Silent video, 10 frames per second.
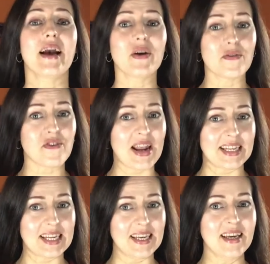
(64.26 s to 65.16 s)

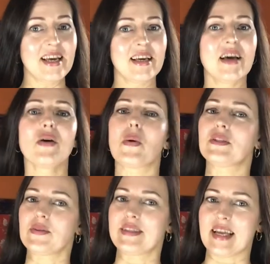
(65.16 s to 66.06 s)
eco-friendly, who
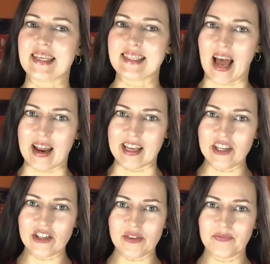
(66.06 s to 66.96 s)
want to stay
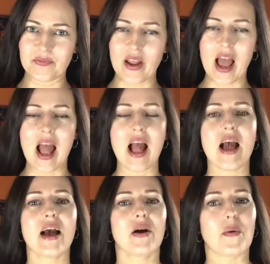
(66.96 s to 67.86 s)
stylish,
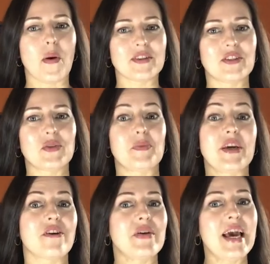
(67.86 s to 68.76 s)
who want to be
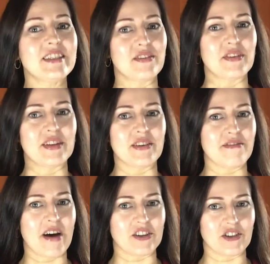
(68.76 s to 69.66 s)
creative in their
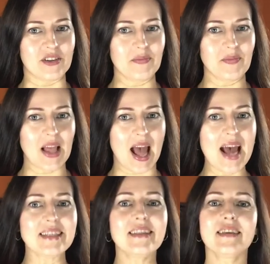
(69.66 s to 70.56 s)
fashion
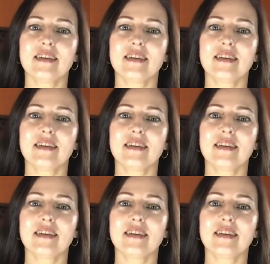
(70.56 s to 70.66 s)
and